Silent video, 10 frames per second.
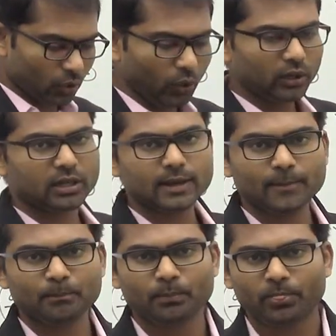
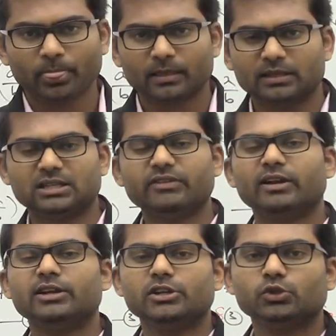only the
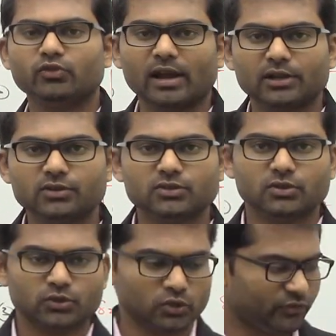T1 and T2 values.
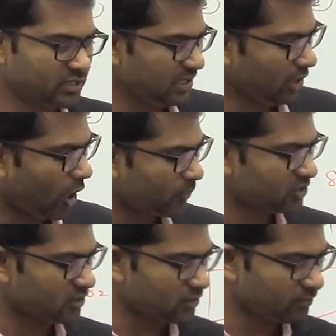So if you see the
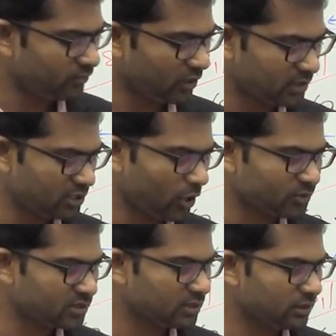options, you can see the
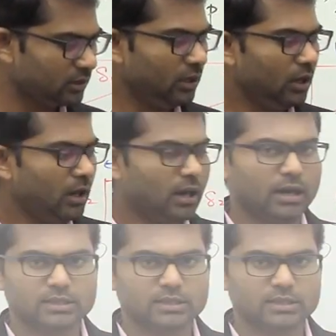options uh,